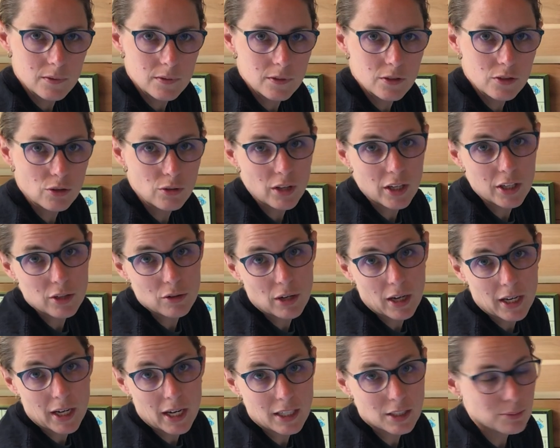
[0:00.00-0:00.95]
so that you
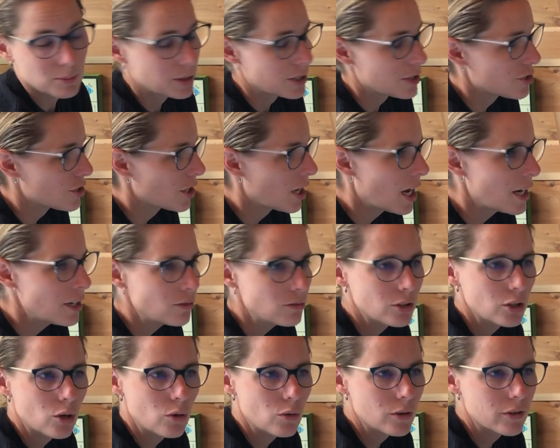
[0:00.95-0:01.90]
get an explanation. I don't
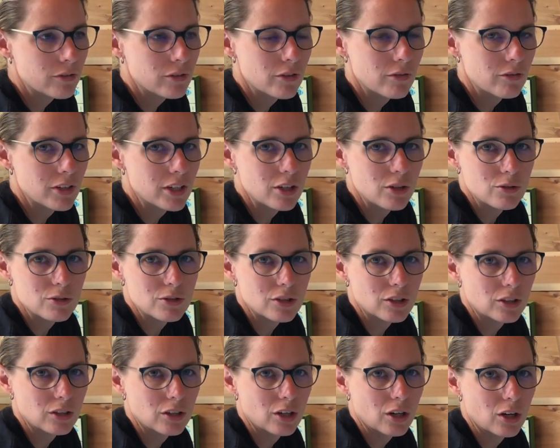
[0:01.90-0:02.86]
know if the videos
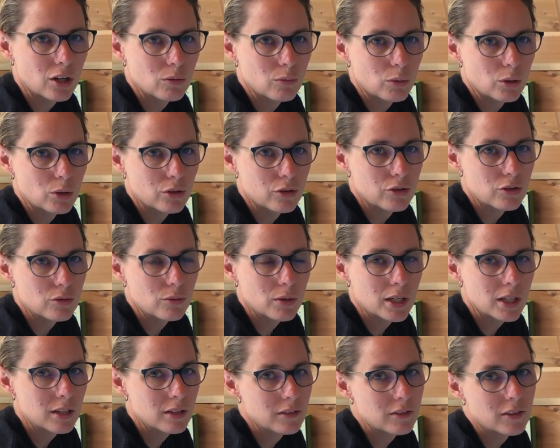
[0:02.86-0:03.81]
are worth
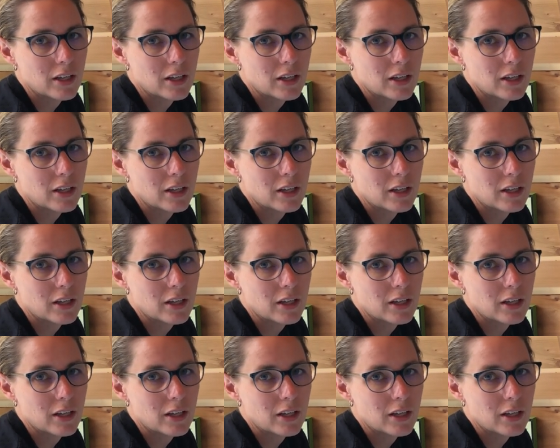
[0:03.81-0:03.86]
doing.